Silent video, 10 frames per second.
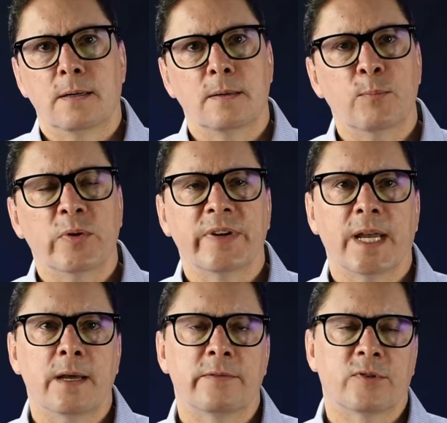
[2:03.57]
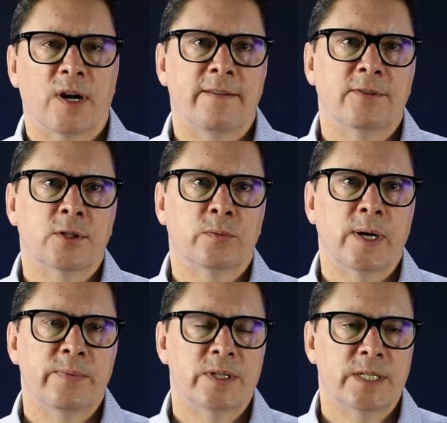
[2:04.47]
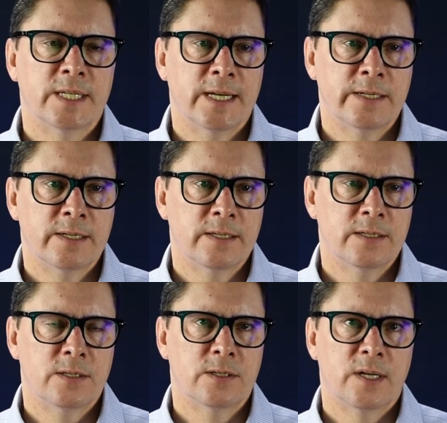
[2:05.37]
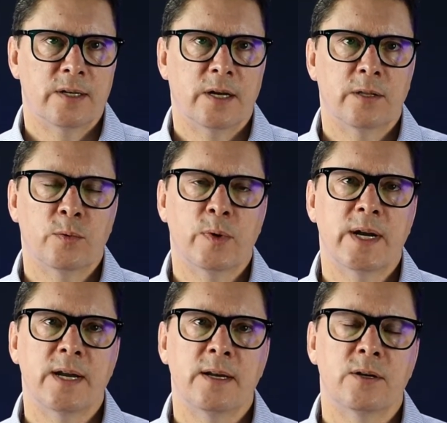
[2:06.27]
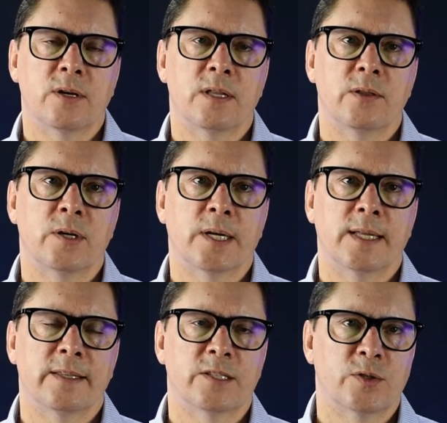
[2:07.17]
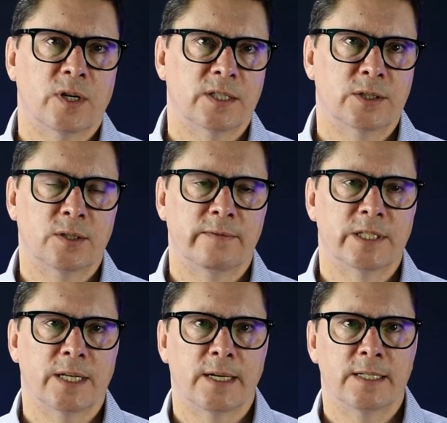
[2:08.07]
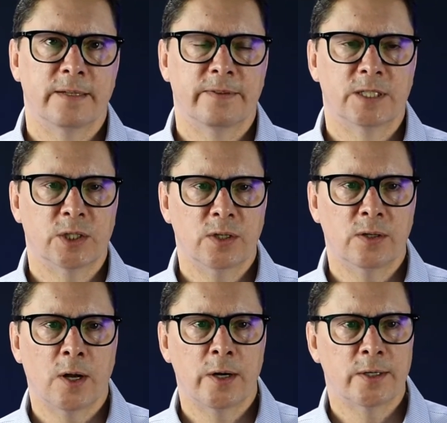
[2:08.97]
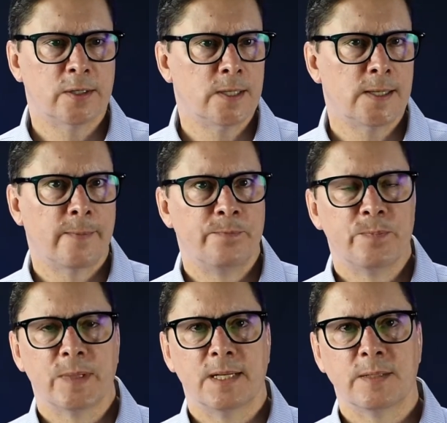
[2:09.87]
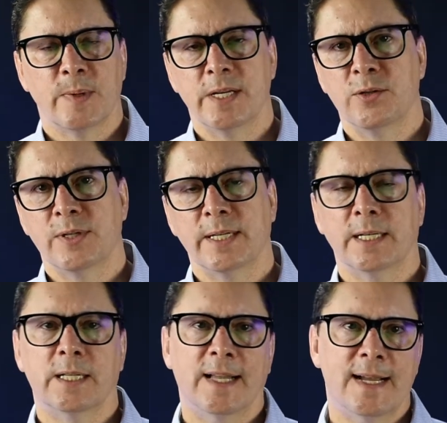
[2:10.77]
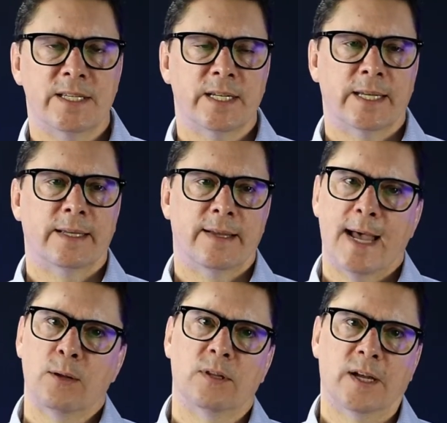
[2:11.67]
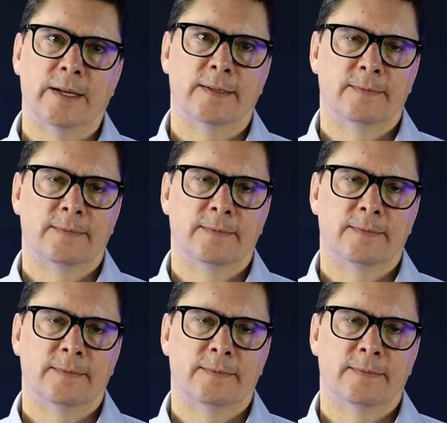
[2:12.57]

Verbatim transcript: Moving out of graphical representations, another way you can look at the structure of a scientific journal article is by using a classic outline.